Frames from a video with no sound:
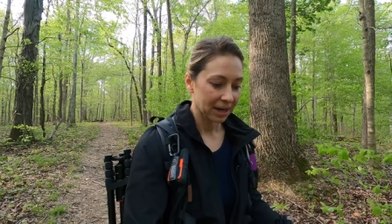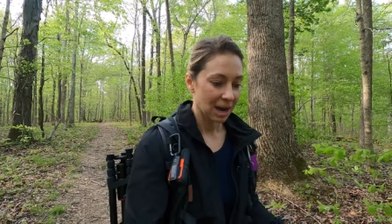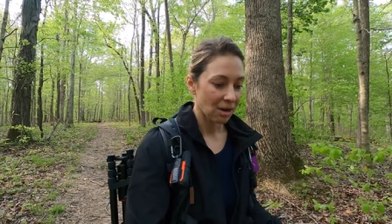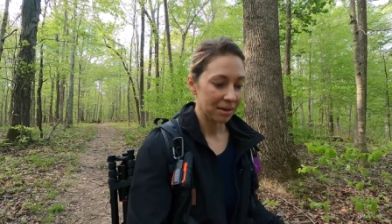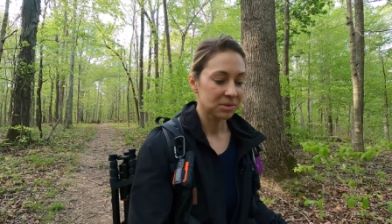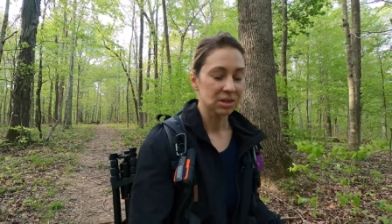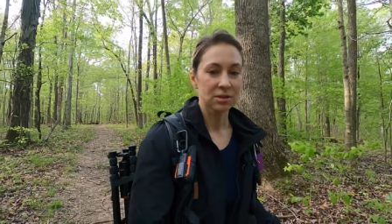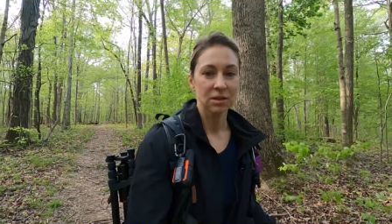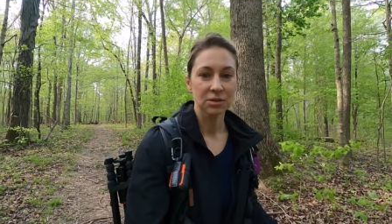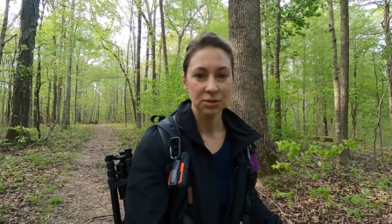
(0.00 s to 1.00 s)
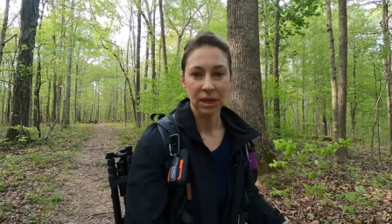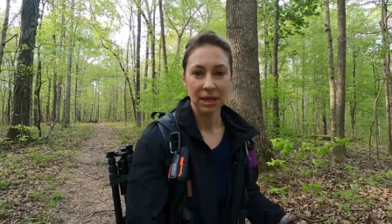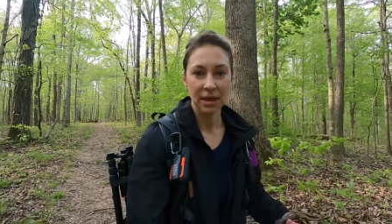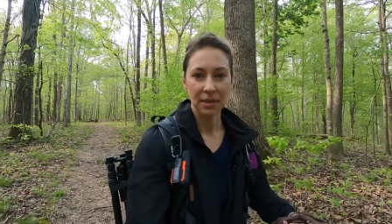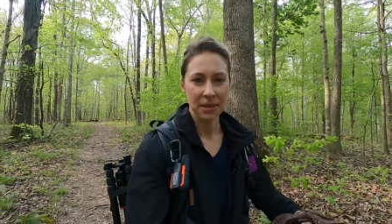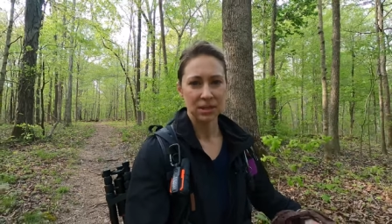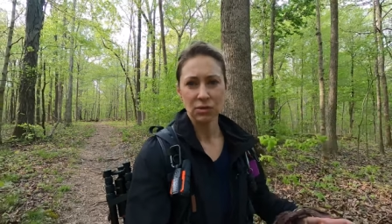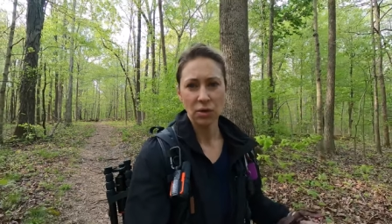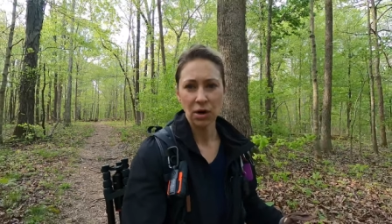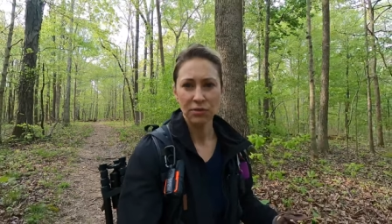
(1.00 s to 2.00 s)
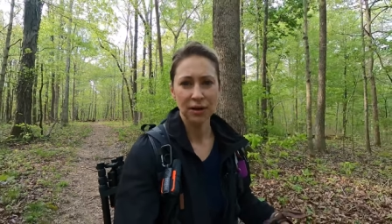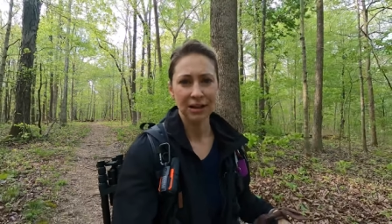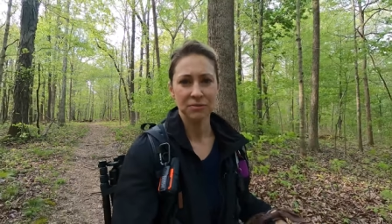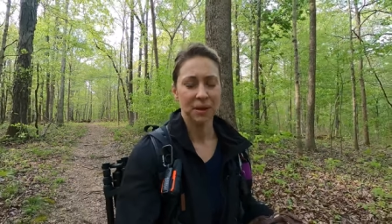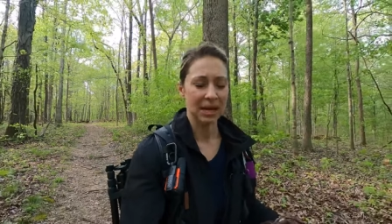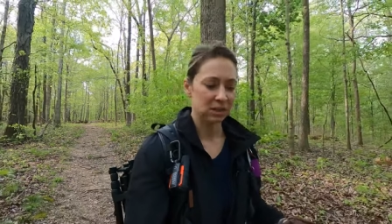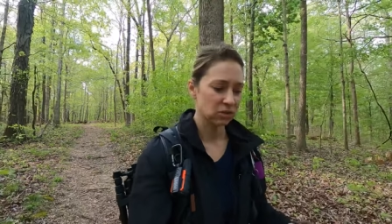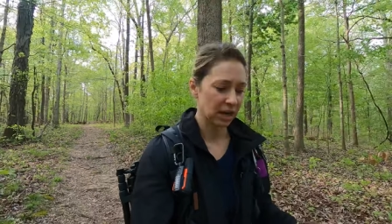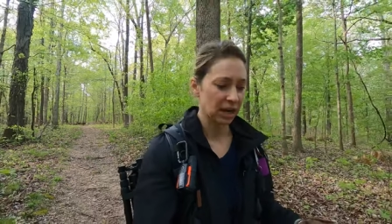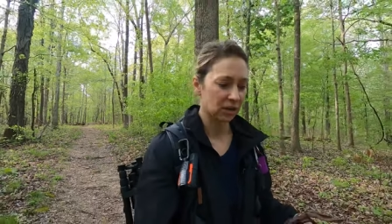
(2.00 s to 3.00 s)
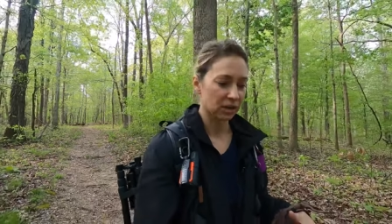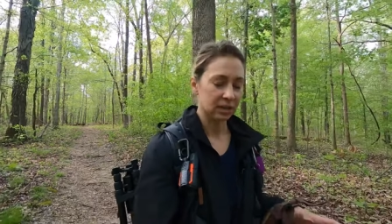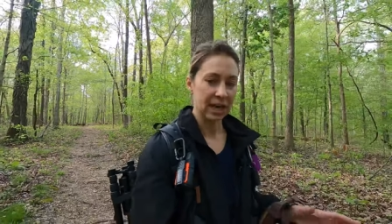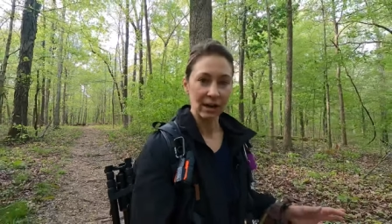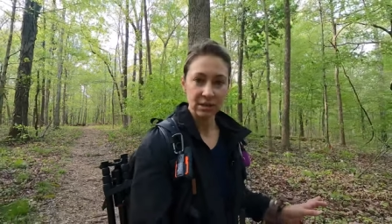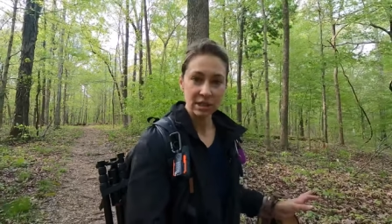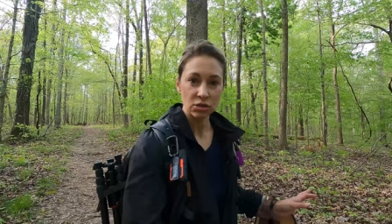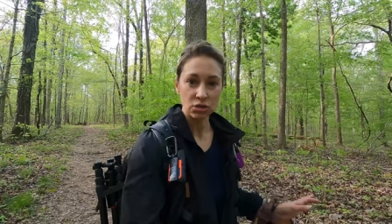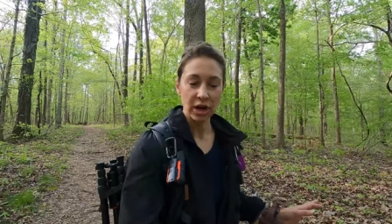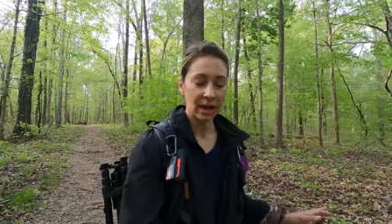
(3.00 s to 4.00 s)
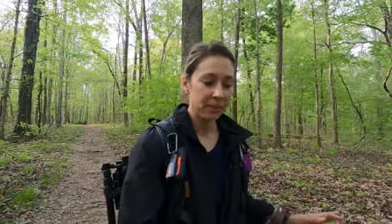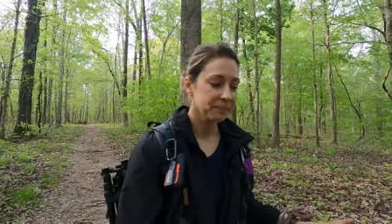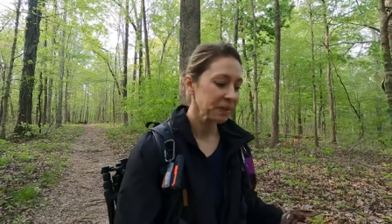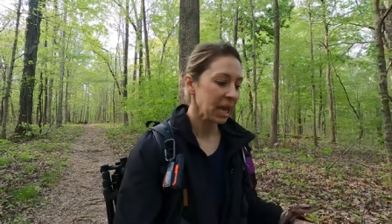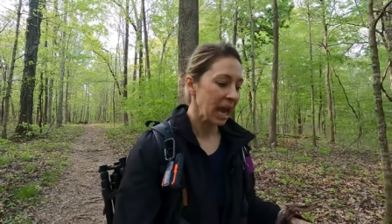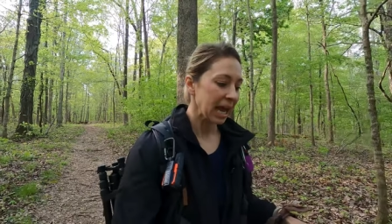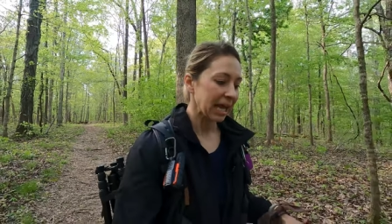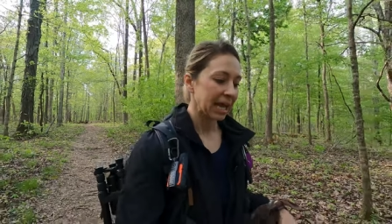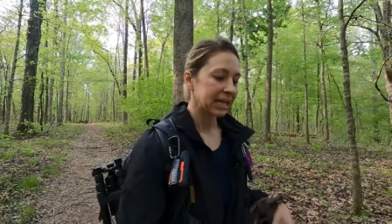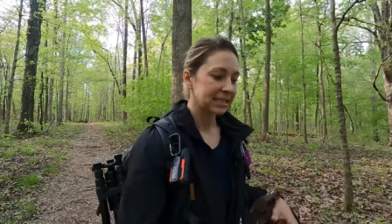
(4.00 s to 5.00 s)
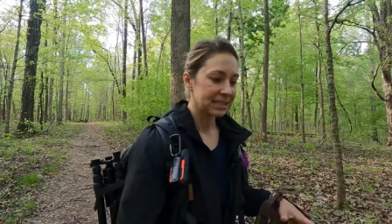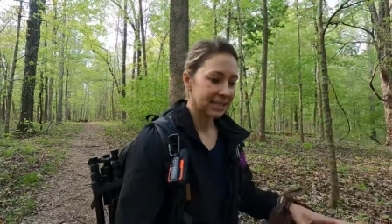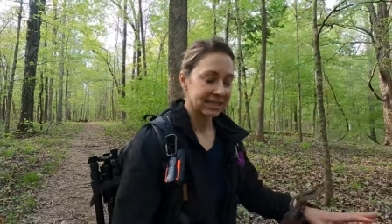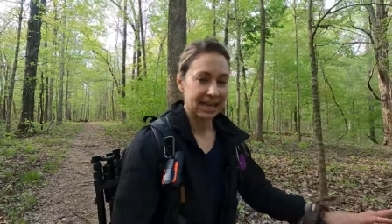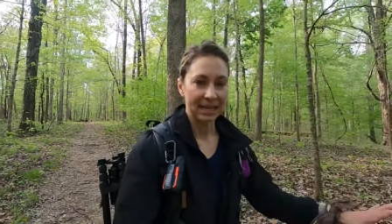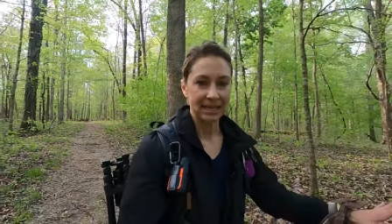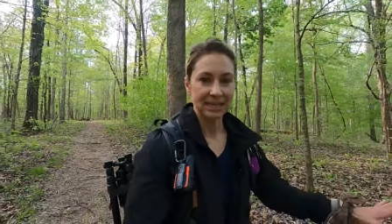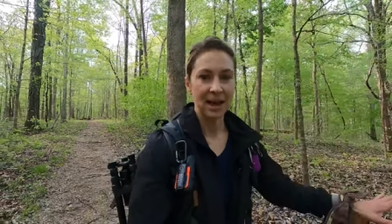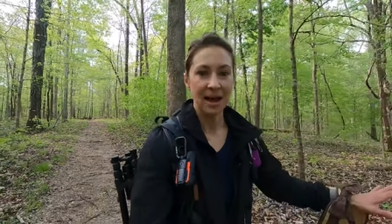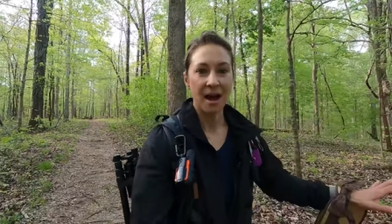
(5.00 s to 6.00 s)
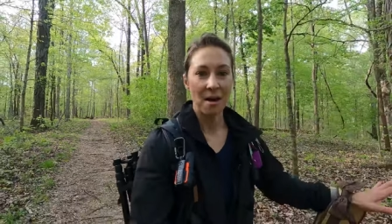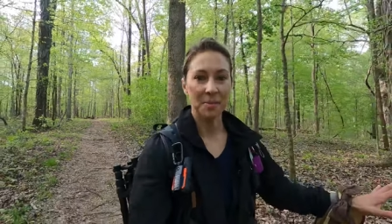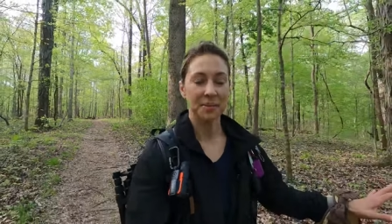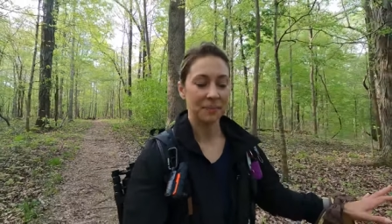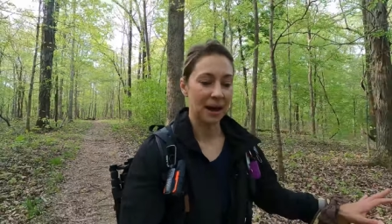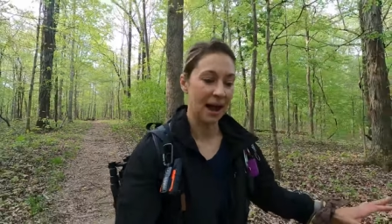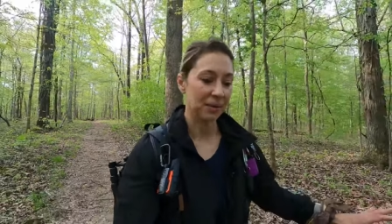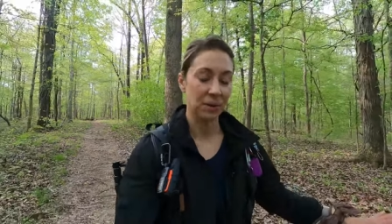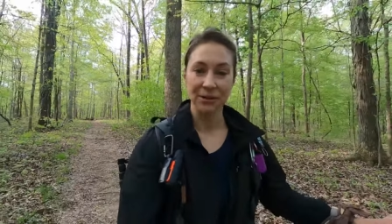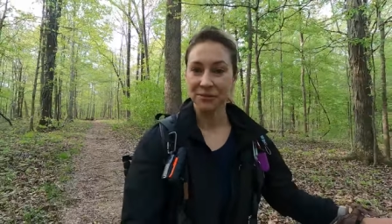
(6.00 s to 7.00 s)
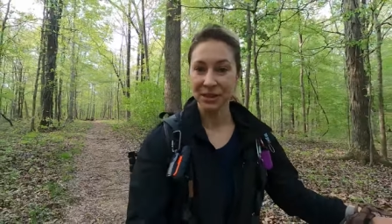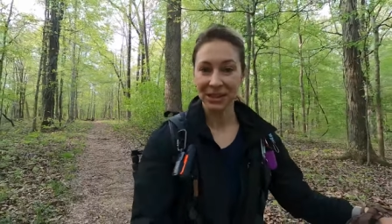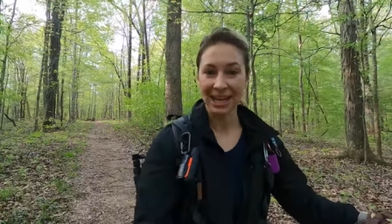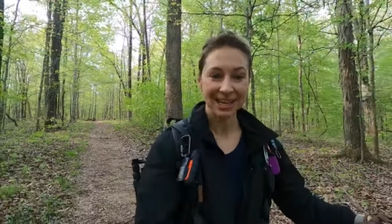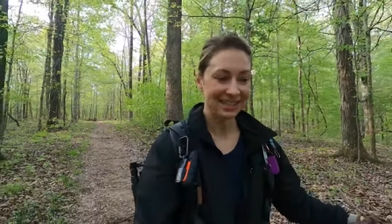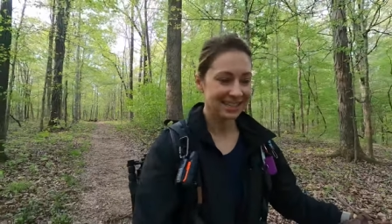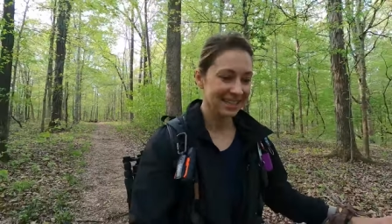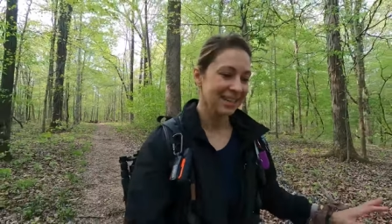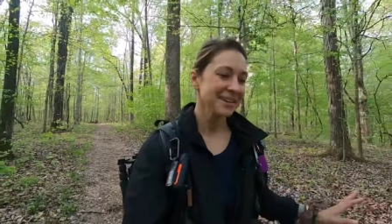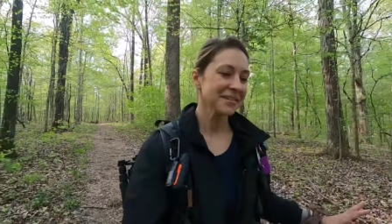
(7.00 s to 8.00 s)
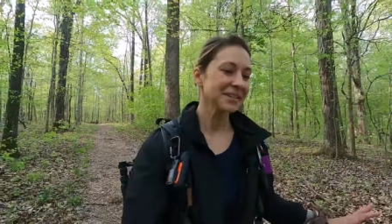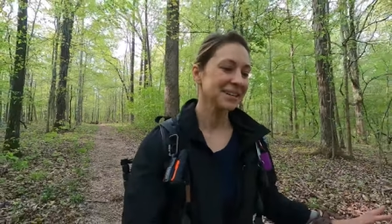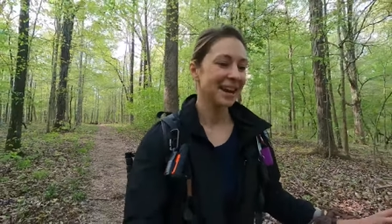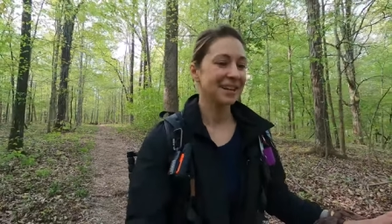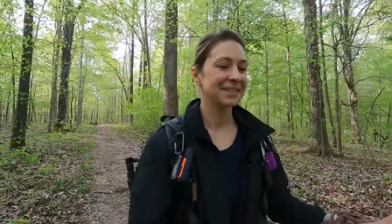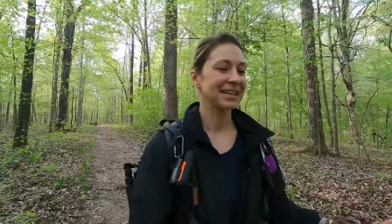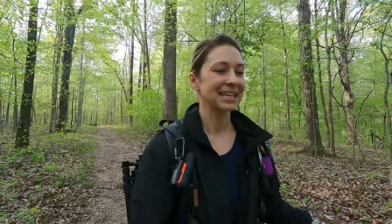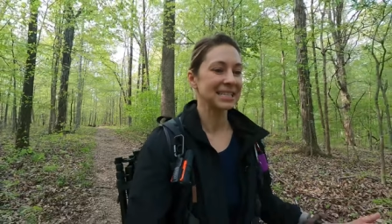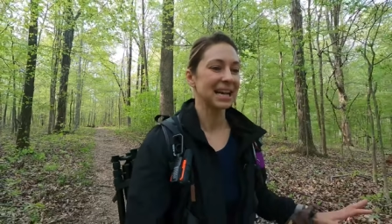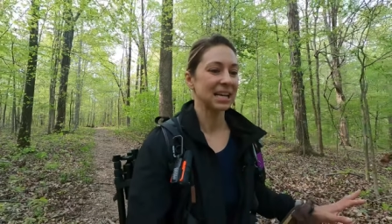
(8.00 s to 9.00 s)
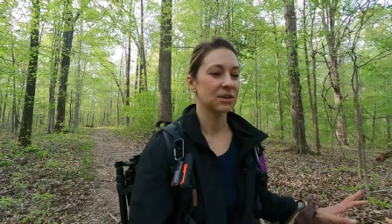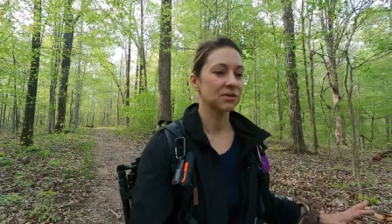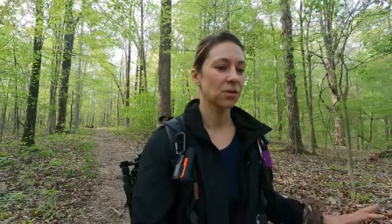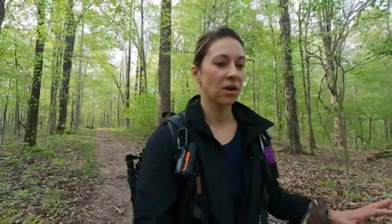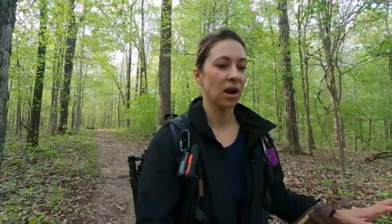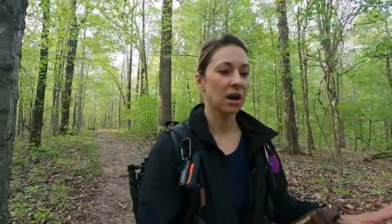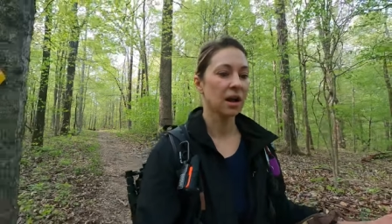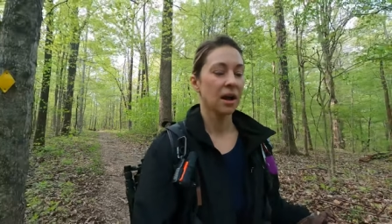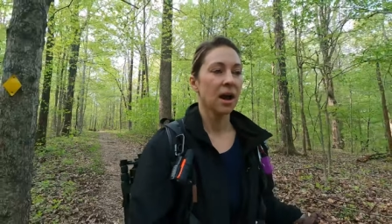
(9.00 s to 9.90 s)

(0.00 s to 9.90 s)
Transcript: Right now I'm just doing this four or five mile trail called the Heritage Trail and it's gonna take us up by one of the lakes, which I'm excited for